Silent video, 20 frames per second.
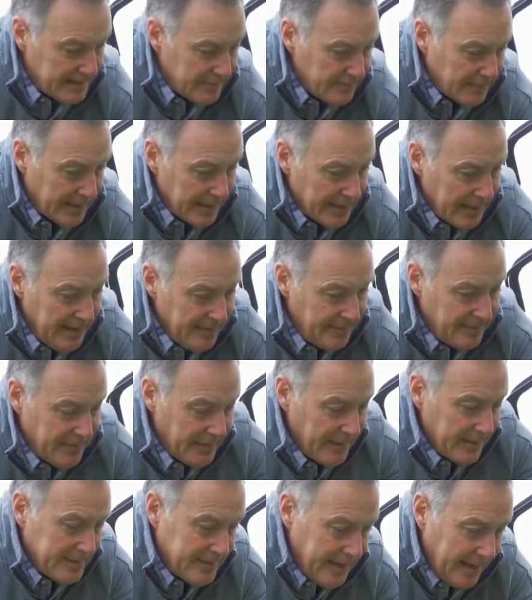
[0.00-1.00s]
we can
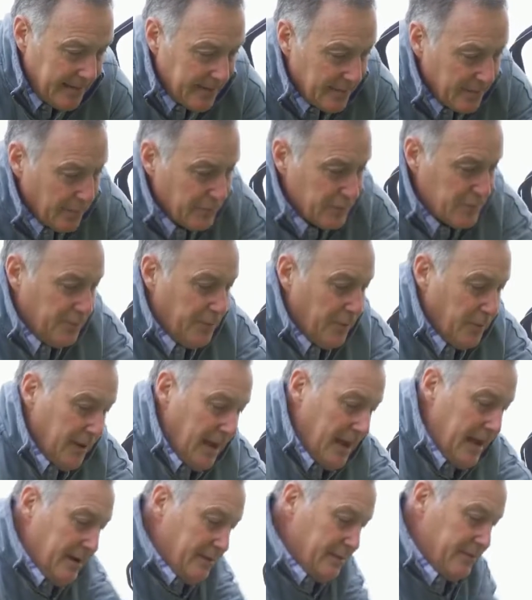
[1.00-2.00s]
take the mulch plug
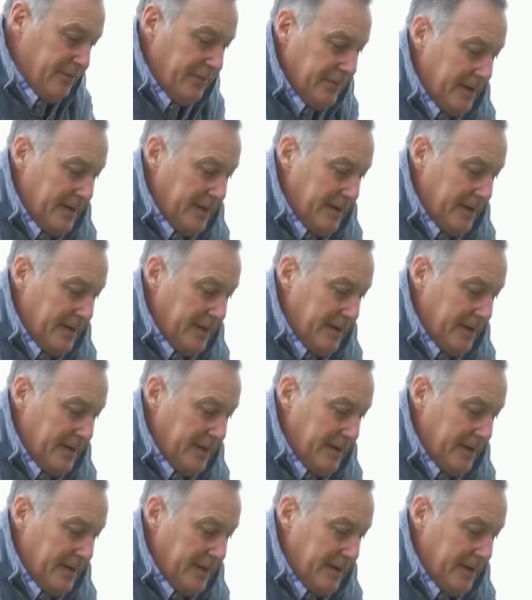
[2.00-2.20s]
out for